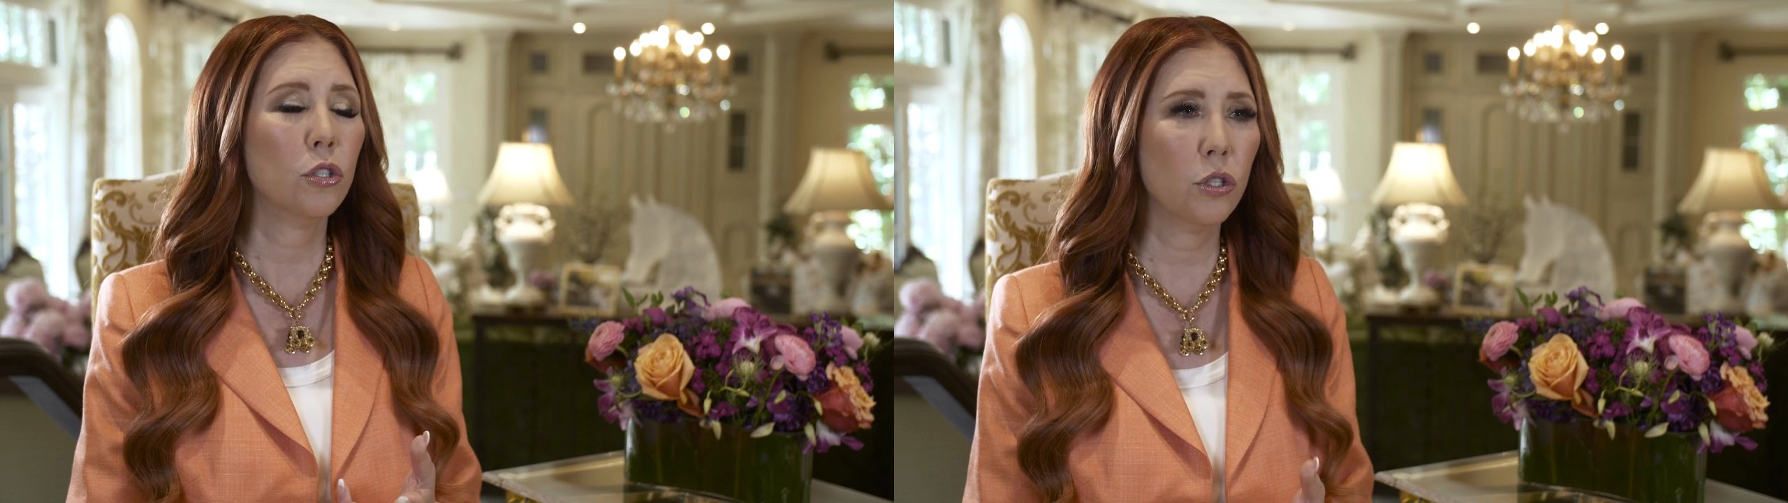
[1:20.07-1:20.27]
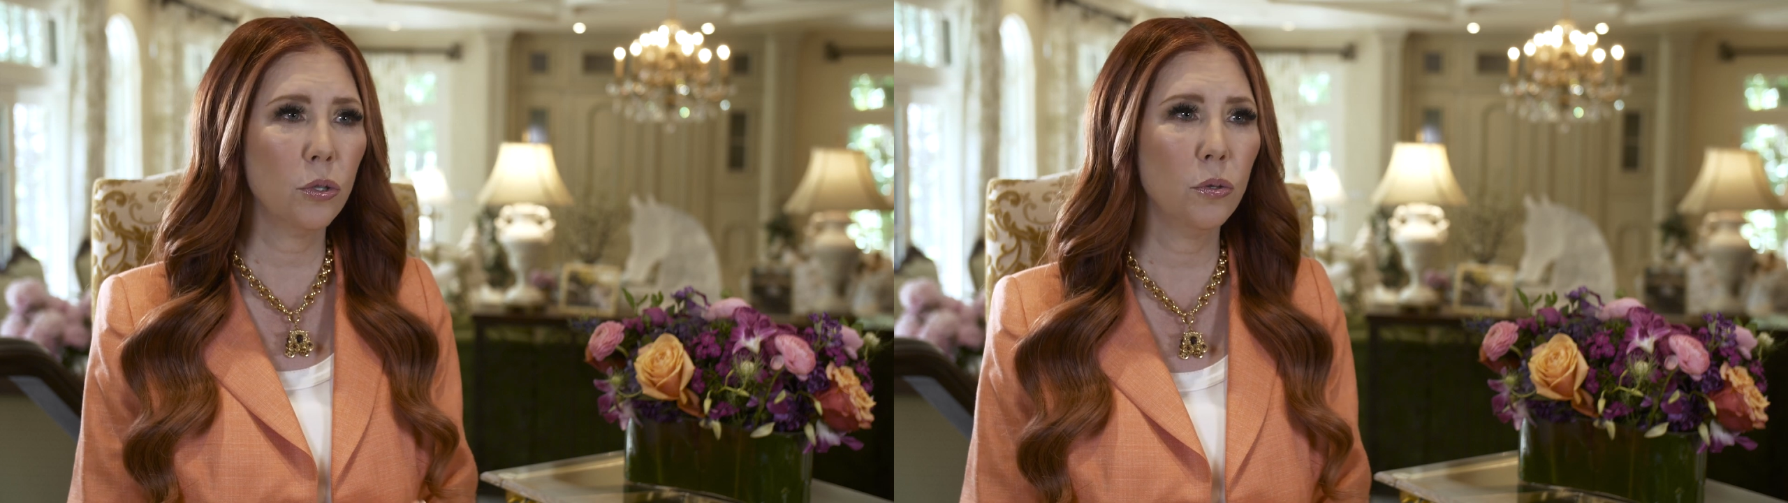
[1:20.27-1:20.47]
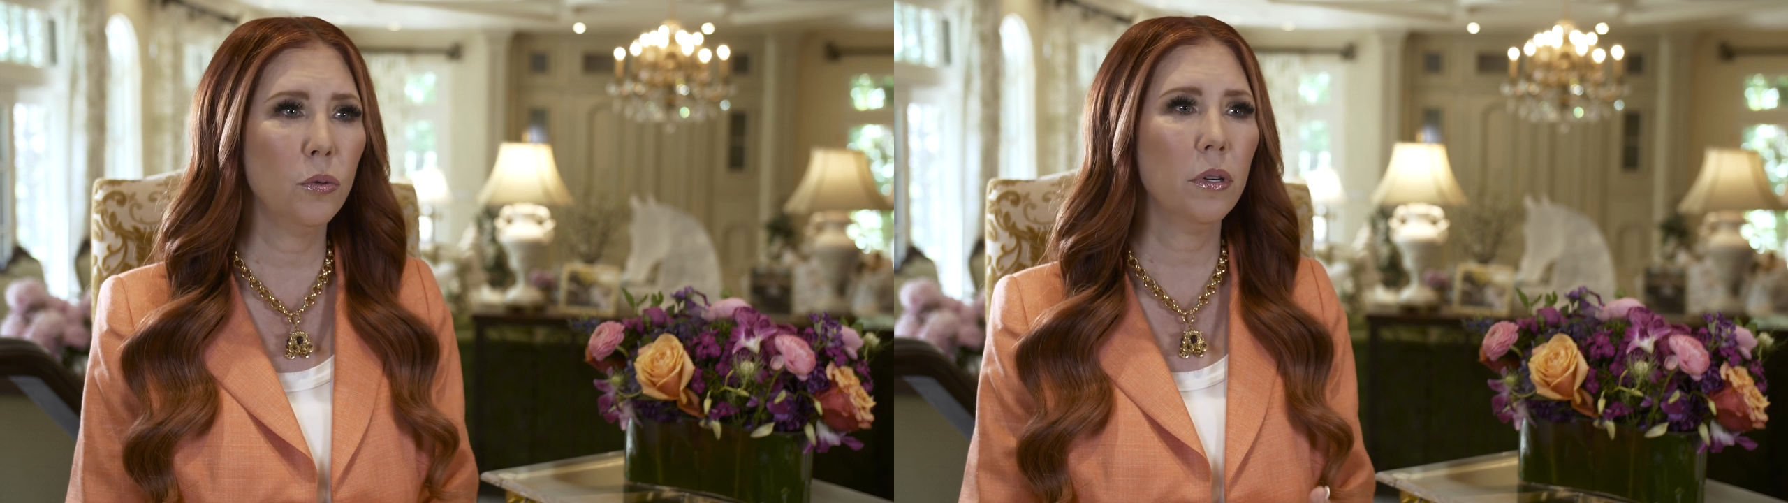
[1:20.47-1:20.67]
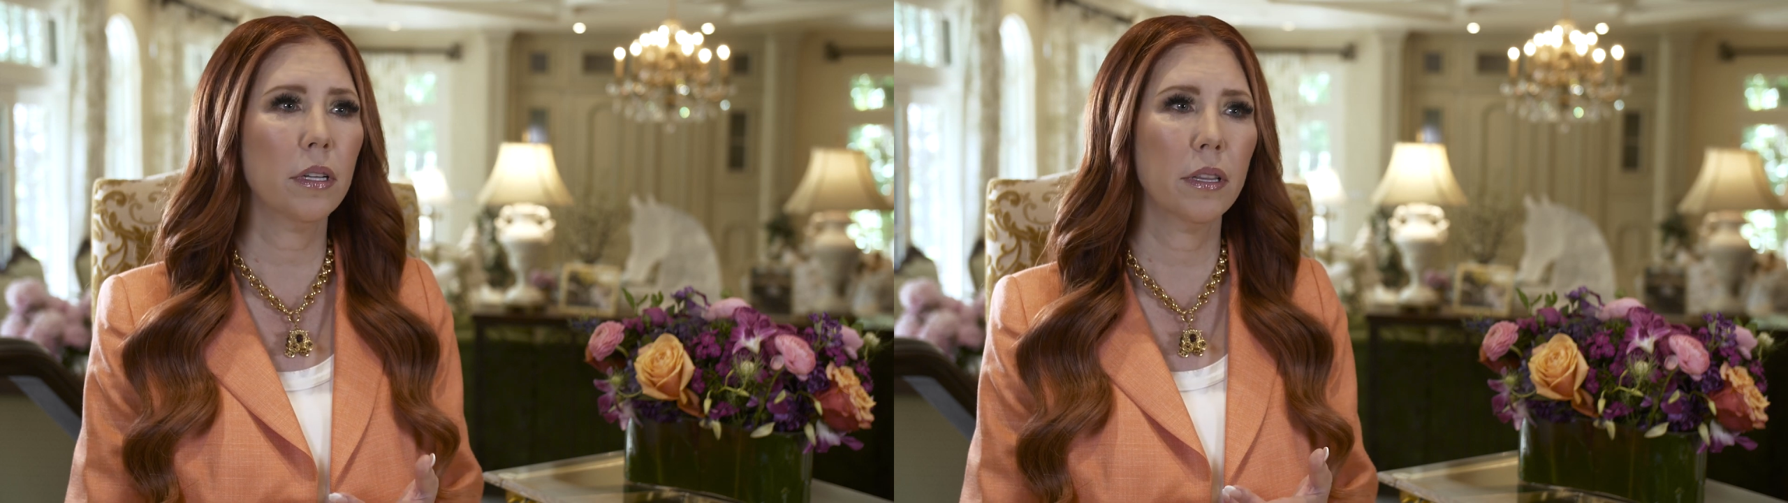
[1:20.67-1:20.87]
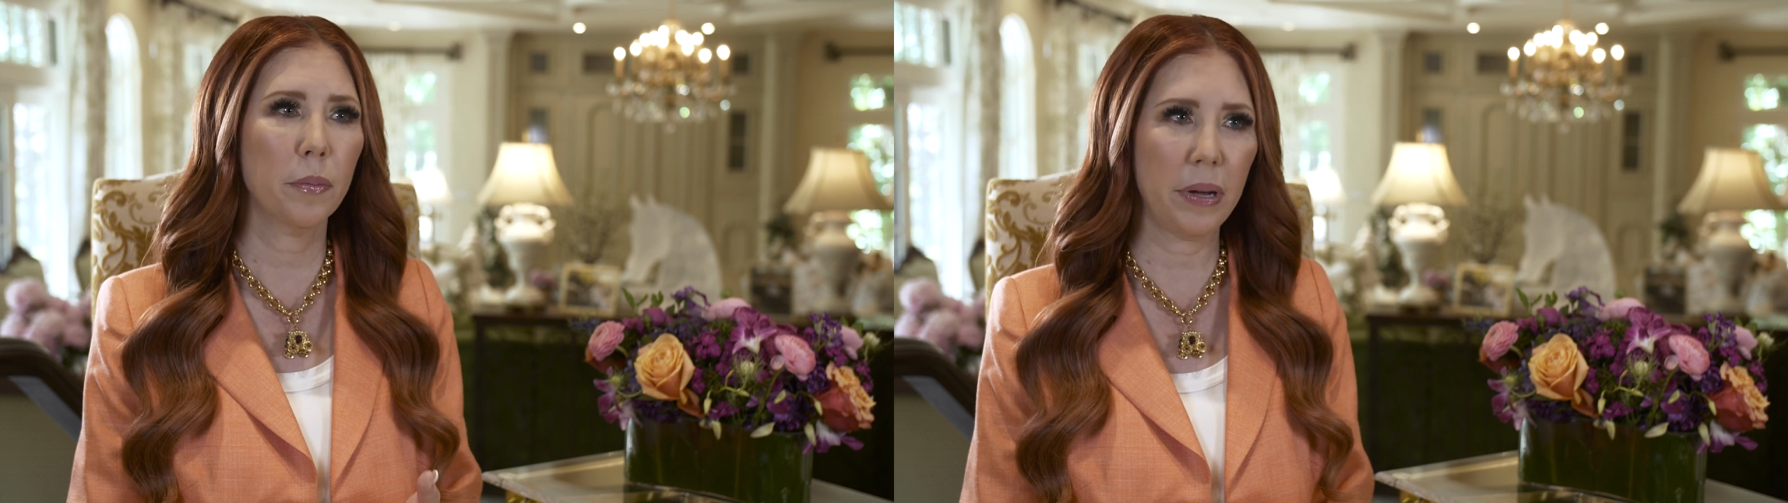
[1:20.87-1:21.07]
to
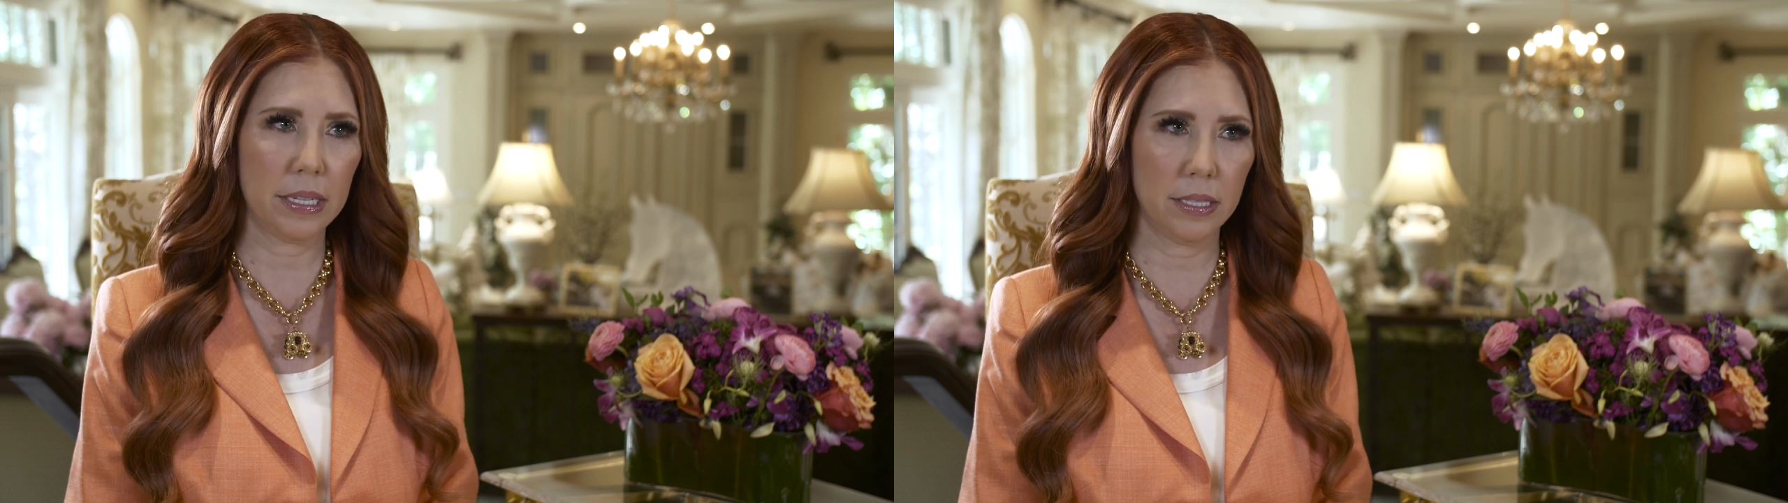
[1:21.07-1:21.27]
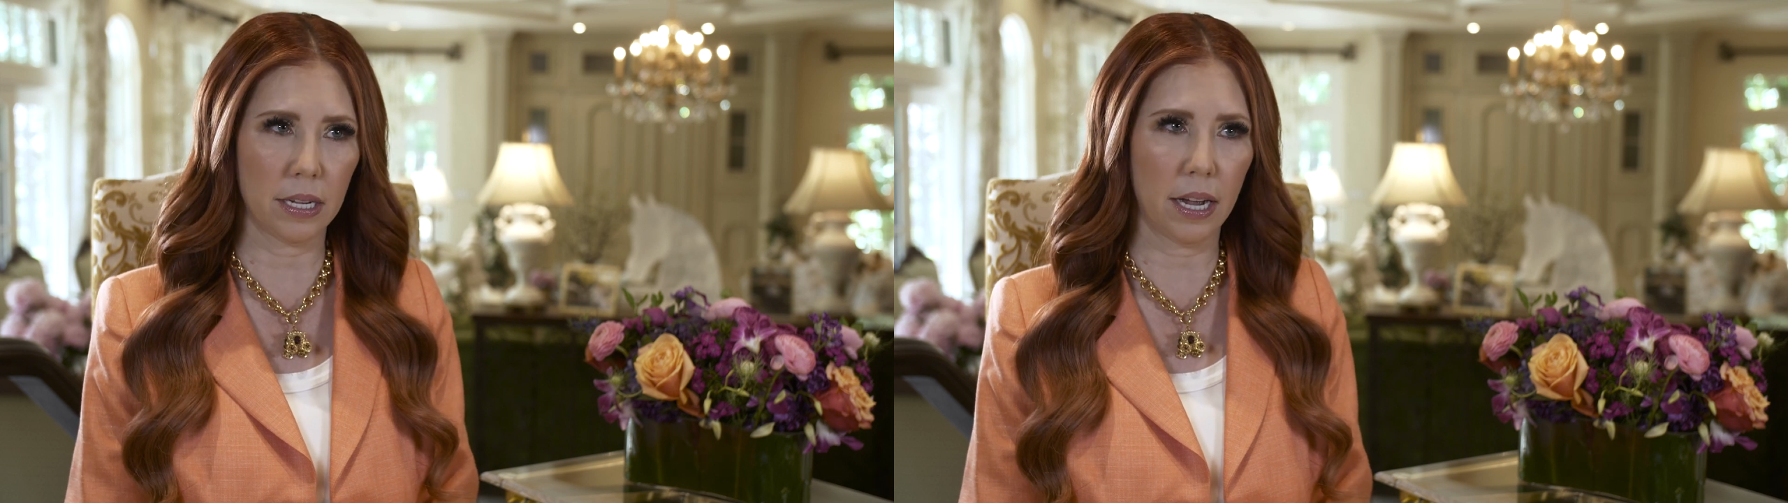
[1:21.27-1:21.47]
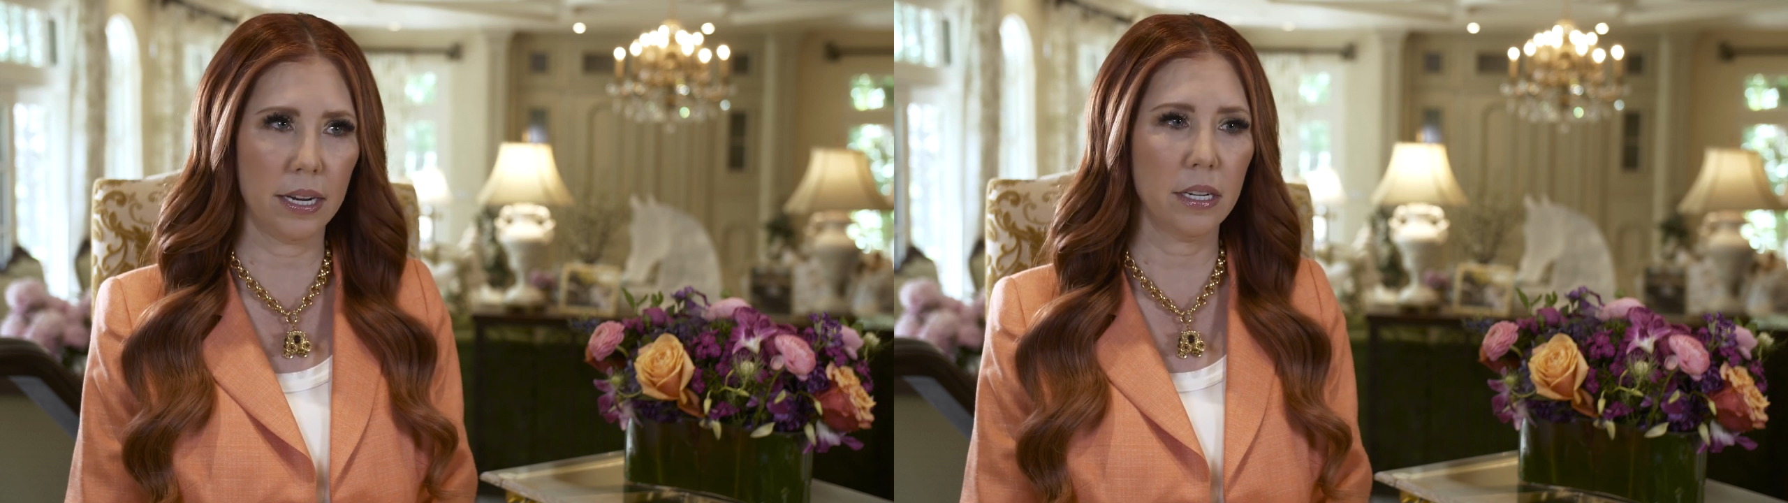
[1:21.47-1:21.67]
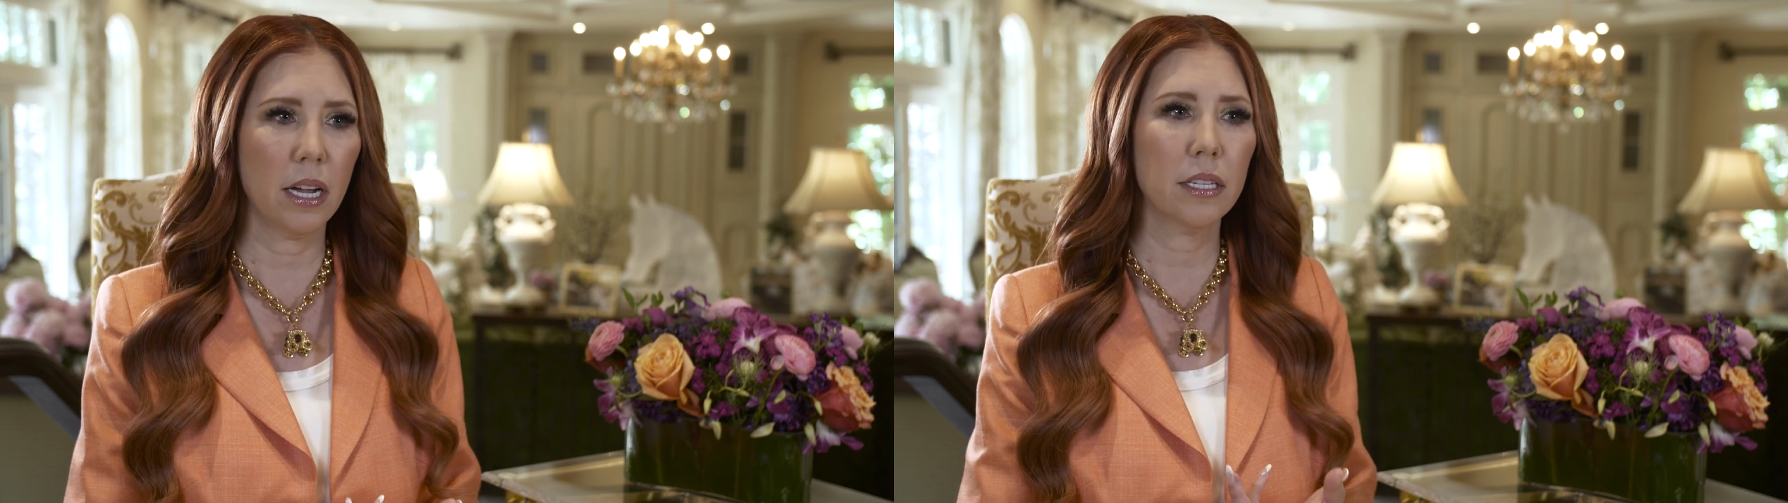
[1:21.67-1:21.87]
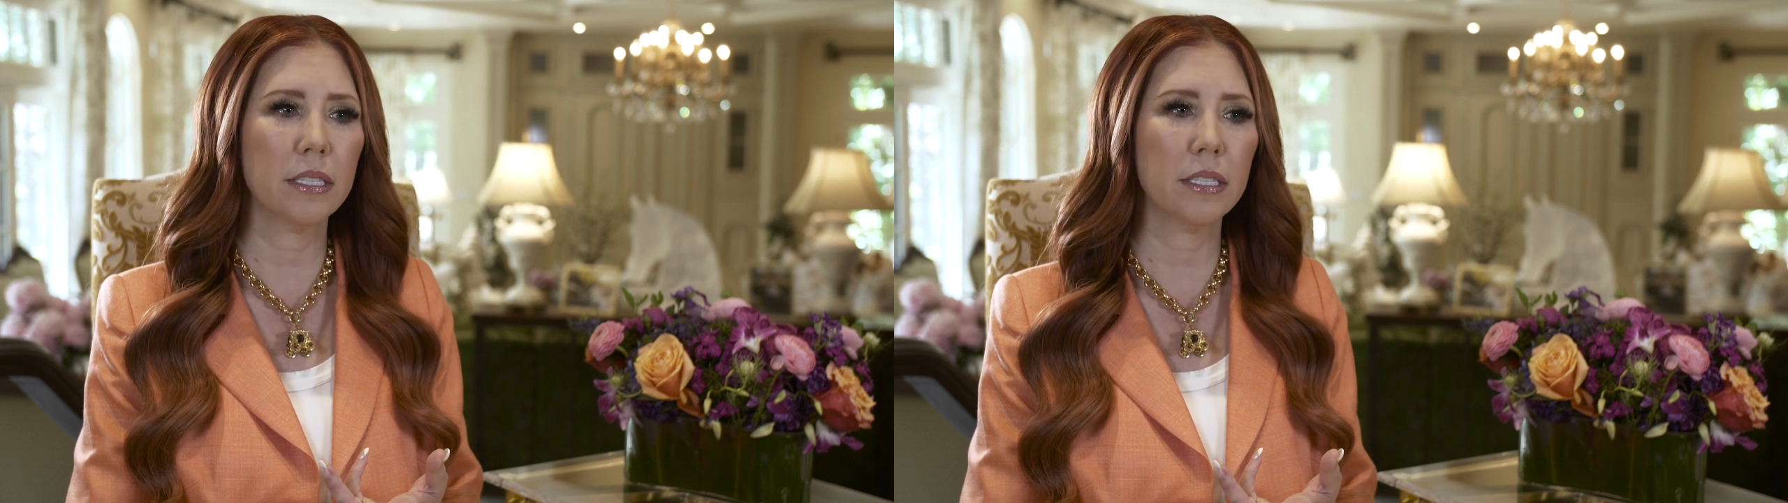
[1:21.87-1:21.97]
the bedside,